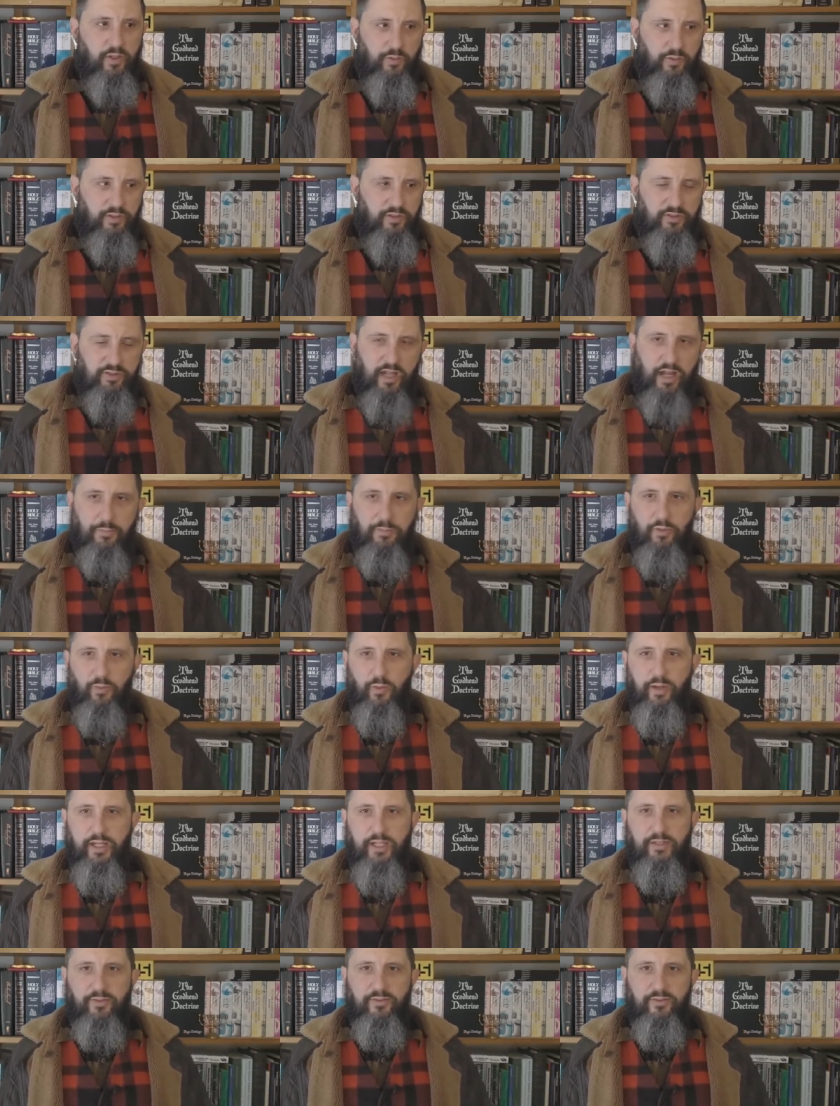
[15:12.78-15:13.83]
no one to stop the
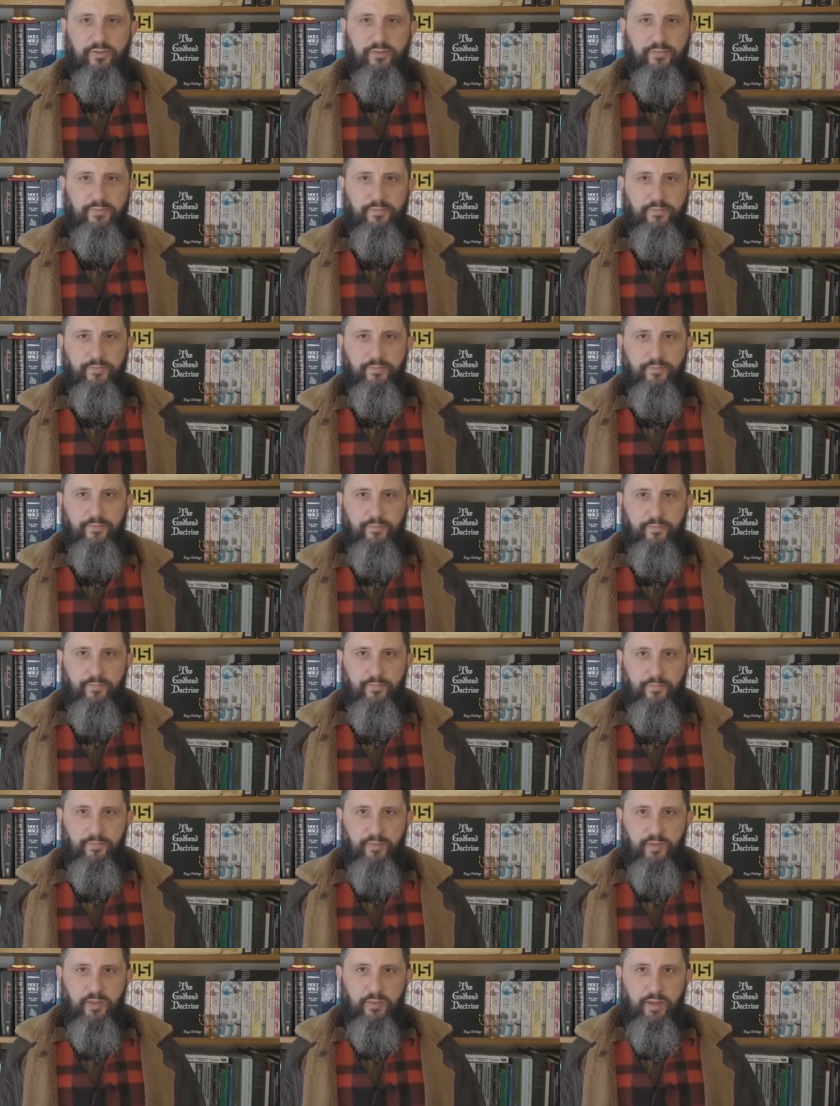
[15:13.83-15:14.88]
wave
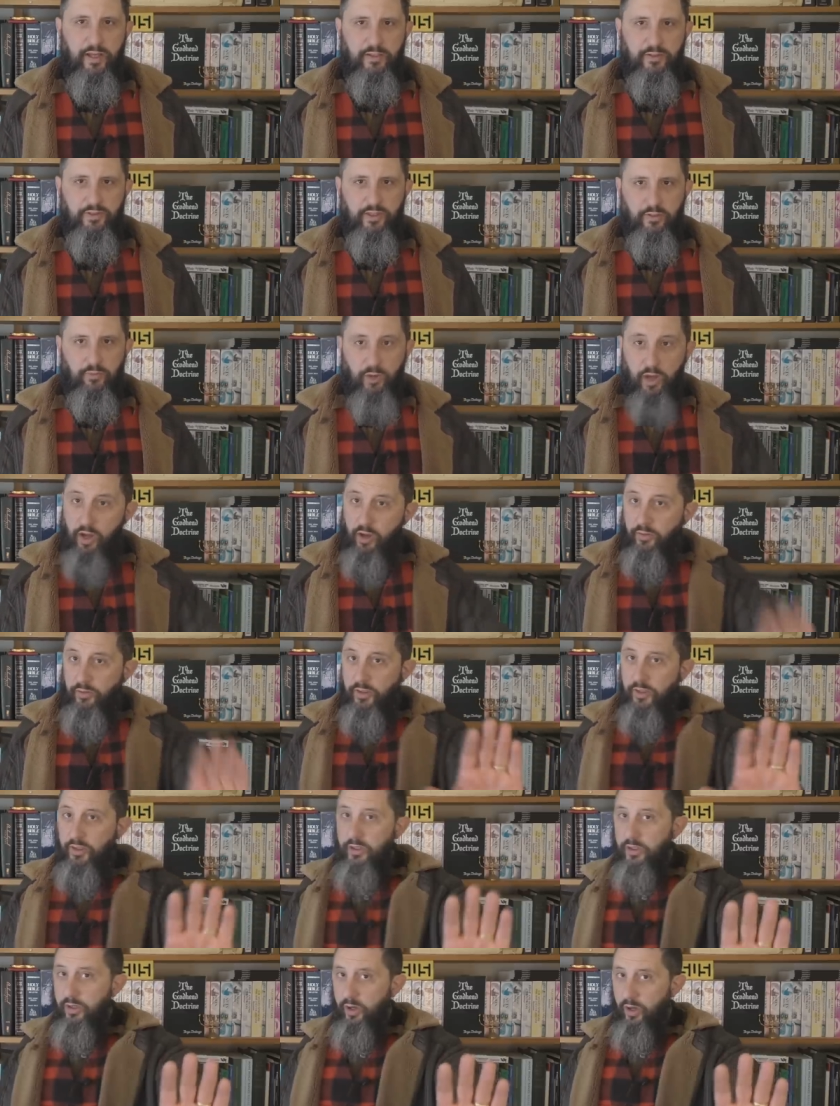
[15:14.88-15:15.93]
come out and say, Well,
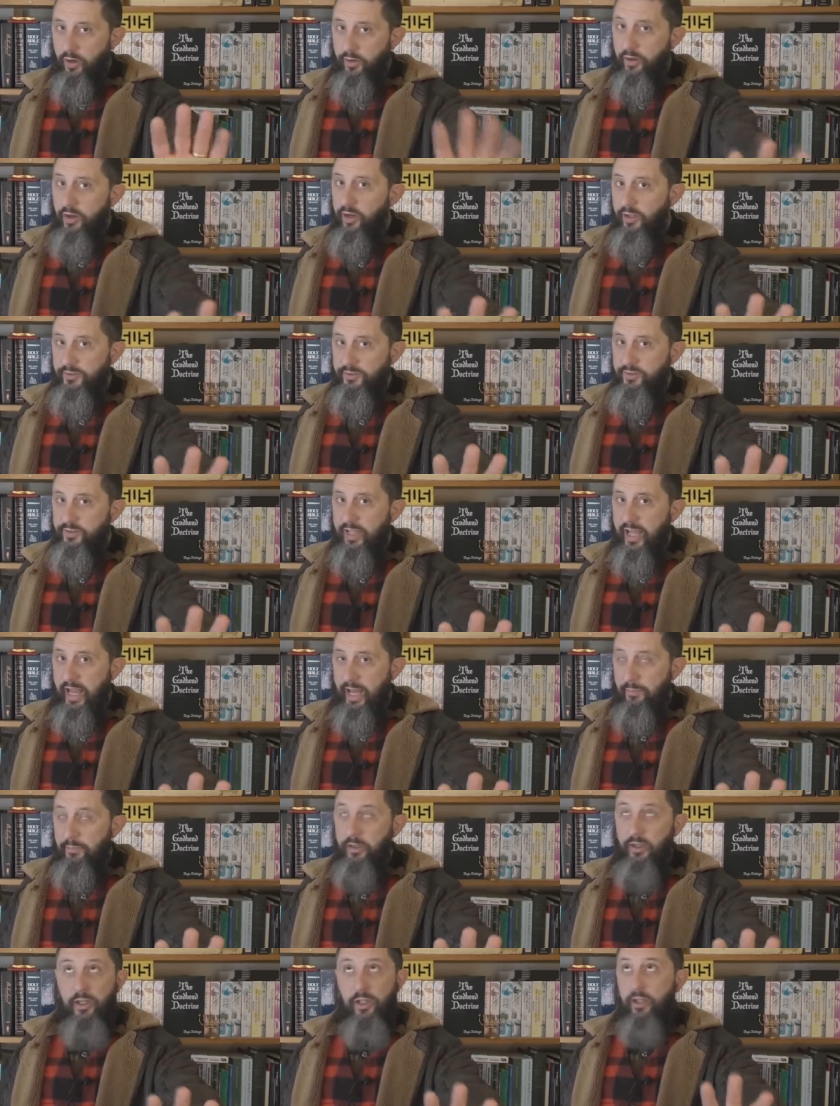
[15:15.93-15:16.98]
hold on,
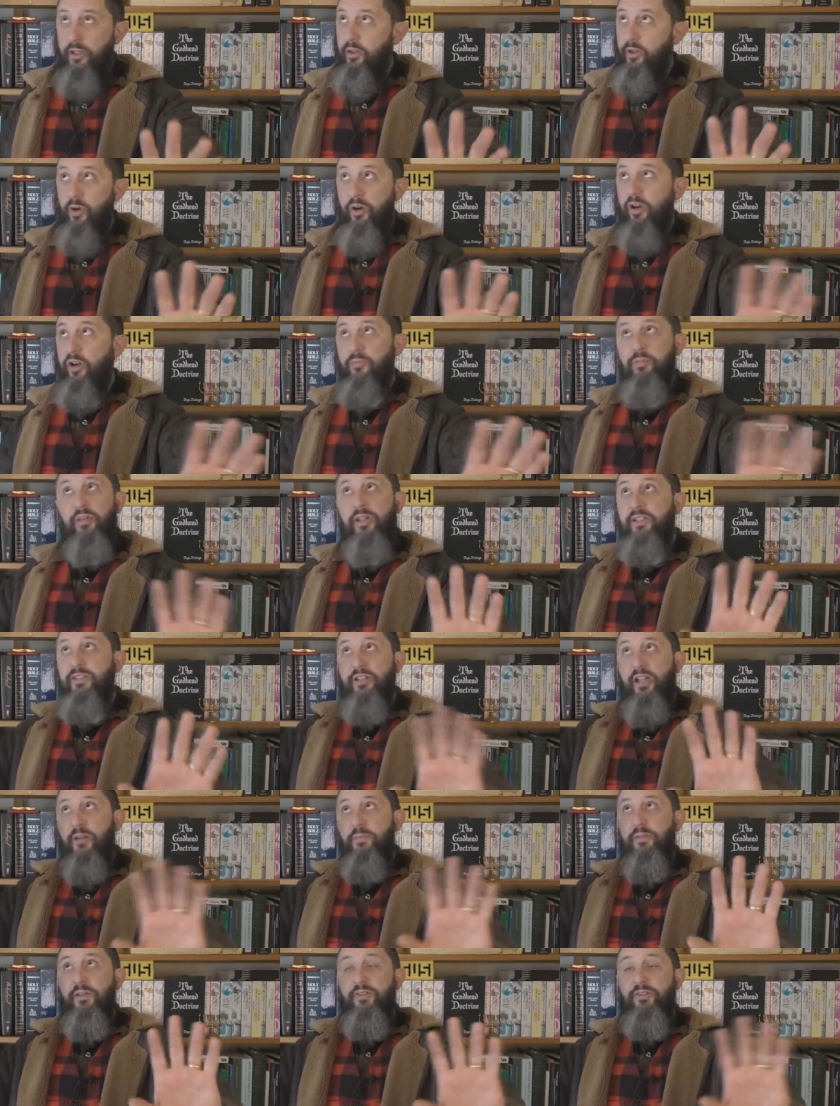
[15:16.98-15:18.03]
stop. Lord, please
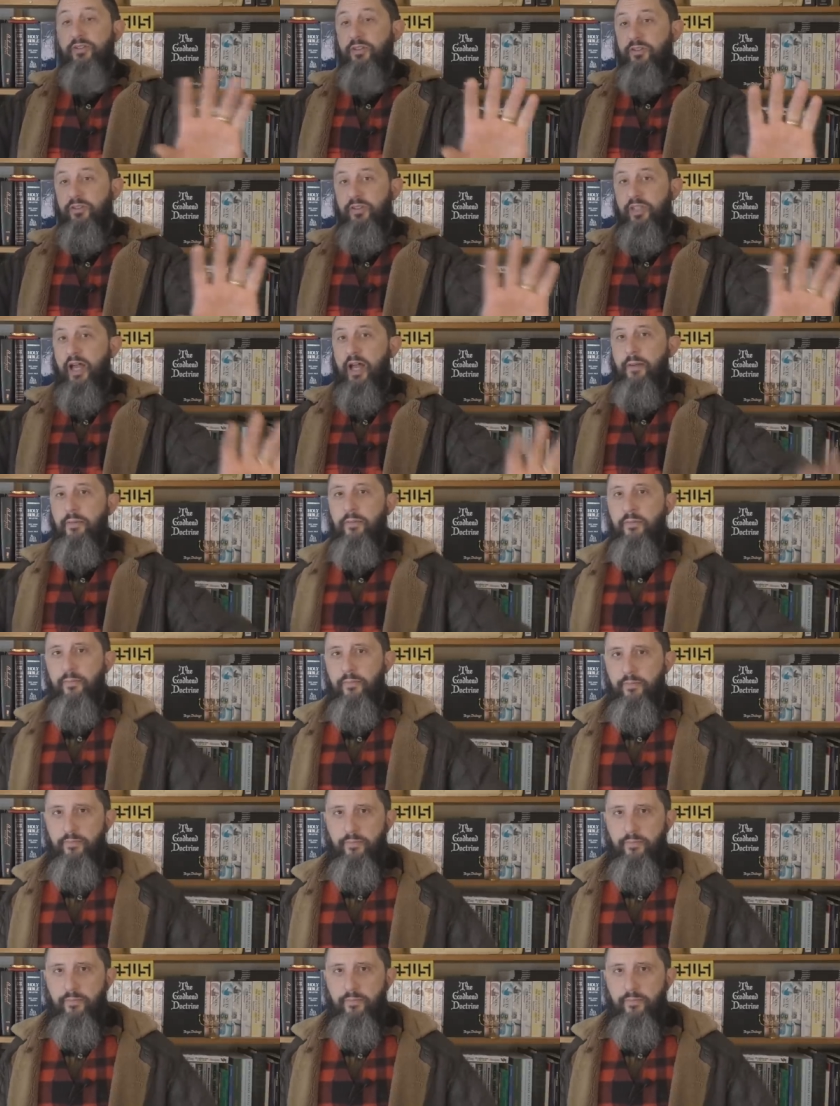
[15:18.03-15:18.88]
help this to stop.